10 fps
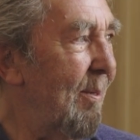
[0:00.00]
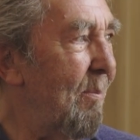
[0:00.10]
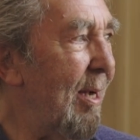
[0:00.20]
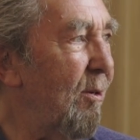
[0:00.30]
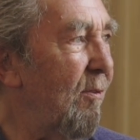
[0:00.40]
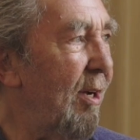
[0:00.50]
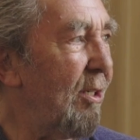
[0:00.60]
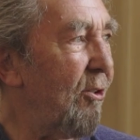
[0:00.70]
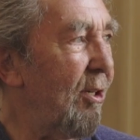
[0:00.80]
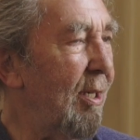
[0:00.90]

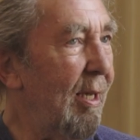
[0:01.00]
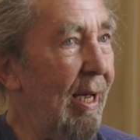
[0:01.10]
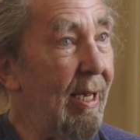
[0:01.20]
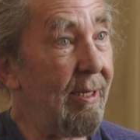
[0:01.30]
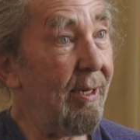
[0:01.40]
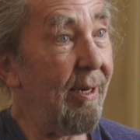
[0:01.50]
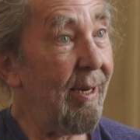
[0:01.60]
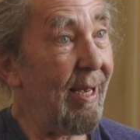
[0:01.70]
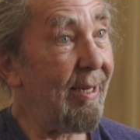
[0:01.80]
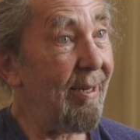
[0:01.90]
manufacturing acid and
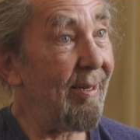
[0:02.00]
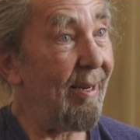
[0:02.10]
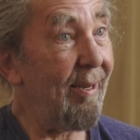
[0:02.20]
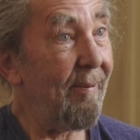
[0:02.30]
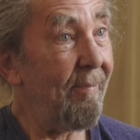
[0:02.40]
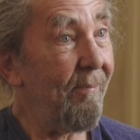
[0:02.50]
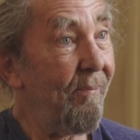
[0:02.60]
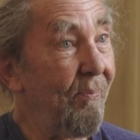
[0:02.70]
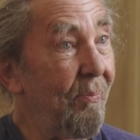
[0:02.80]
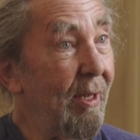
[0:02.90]
ecstasy.
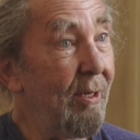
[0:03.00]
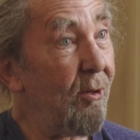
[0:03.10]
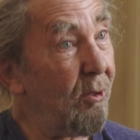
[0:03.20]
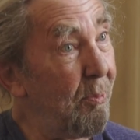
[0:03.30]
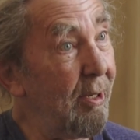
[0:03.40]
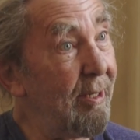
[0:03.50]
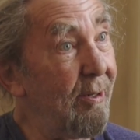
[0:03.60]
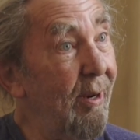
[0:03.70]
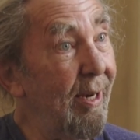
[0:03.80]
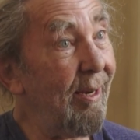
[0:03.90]
So the police
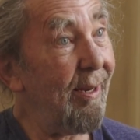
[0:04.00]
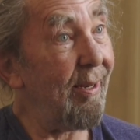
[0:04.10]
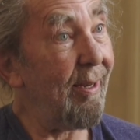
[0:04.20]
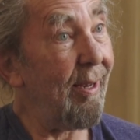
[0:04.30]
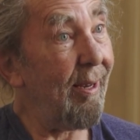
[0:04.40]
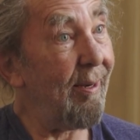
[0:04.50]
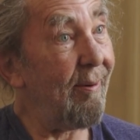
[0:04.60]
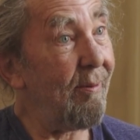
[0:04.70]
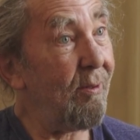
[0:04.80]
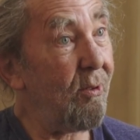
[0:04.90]
raided it
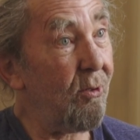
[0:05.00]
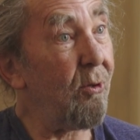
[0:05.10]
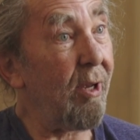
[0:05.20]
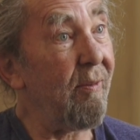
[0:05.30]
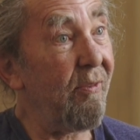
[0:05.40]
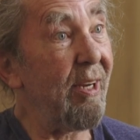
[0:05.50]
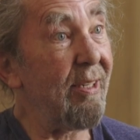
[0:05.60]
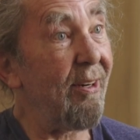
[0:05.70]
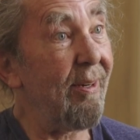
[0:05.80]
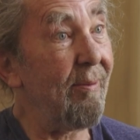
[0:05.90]
and took in
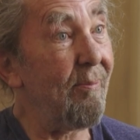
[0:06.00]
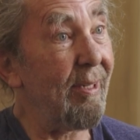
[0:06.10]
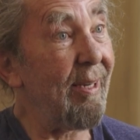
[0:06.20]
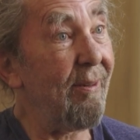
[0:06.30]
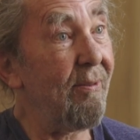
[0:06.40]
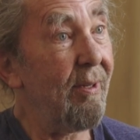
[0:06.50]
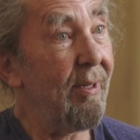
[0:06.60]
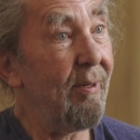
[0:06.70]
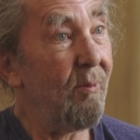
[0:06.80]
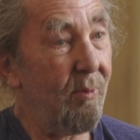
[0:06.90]
Fraser and myself.
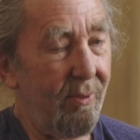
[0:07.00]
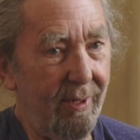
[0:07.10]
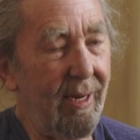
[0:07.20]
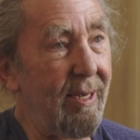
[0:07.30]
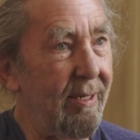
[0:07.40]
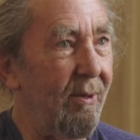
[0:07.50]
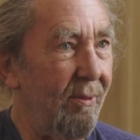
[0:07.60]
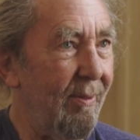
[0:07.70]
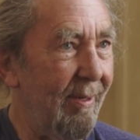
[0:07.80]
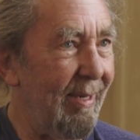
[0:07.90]
They let us out
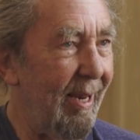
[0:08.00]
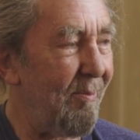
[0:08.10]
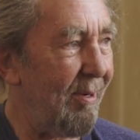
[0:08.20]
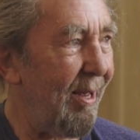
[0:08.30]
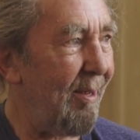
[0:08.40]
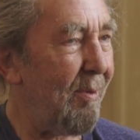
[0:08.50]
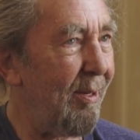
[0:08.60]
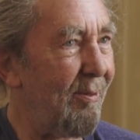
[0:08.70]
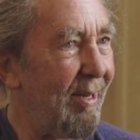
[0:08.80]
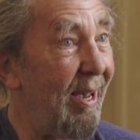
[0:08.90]
the same day, but
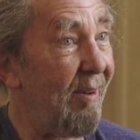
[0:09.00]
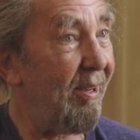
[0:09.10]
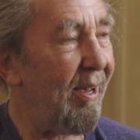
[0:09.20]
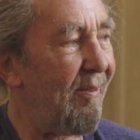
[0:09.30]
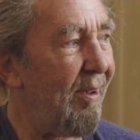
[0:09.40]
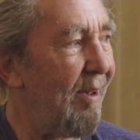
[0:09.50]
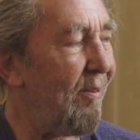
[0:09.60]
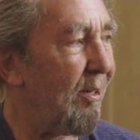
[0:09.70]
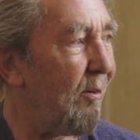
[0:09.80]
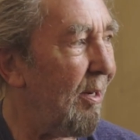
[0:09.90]
it was a
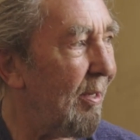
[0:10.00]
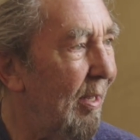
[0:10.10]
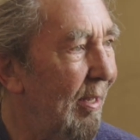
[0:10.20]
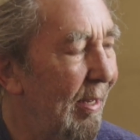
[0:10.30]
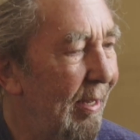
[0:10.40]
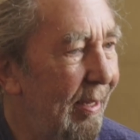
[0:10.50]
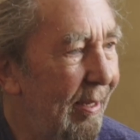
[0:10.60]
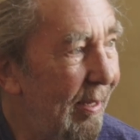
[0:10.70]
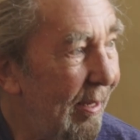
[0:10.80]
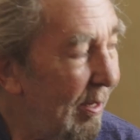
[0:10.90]
heavy grilling.
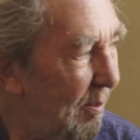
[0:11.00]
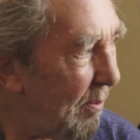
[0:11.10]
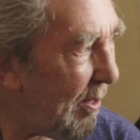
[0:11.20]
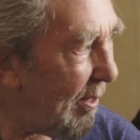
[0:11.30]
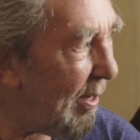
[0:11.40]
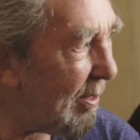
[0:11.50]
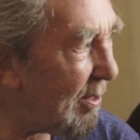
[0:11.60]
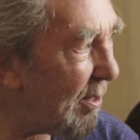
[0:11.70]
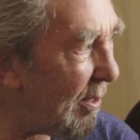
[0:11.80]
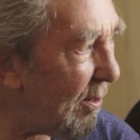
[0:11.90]
But it
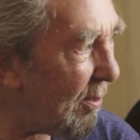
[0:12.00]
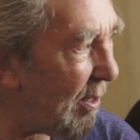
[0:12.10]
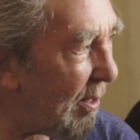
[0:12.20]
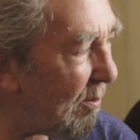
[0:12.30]
turned out that